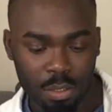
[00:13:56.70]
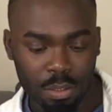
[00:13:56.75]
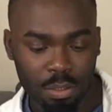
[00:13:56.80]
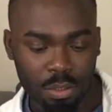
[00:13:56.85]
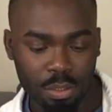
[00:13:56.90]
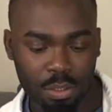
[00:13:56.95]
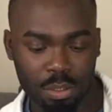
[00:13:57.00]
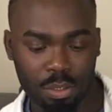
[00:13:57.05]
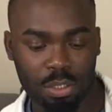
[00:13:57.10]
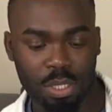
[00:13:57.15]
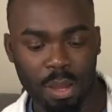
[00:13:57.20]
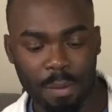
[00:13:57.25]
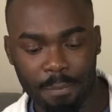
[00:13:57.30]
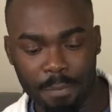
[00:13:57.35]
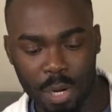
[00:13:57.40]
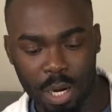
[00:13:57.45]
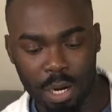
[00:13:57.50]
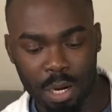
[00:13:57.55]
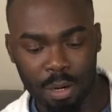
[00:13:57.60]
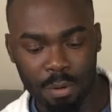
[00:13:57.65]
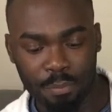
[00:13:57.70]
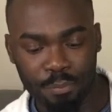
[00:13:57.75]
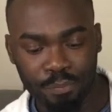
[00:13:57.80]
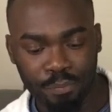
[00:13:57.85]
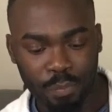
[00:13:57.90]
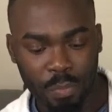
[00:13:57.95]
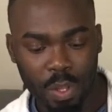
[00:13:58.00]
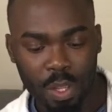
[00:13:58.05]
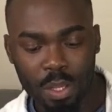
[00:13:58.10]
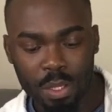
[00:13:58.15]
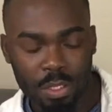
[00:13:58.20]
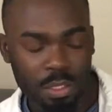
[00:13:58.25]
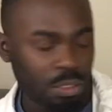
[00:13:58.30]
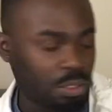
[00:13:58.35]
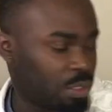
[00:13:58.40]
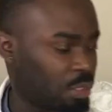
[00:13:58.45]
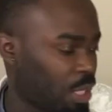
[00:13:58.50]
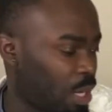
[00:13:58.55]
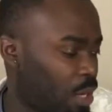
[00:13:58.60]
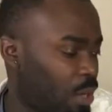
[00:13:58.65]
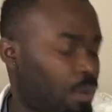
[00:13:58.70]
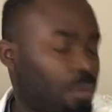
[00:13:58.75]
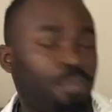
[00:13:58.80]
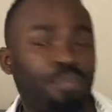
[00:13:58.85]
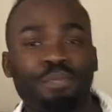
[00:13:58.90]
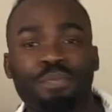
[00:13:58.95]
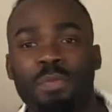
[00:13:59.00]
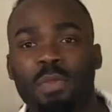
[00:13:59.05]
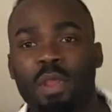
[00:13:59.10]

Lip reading: summer. So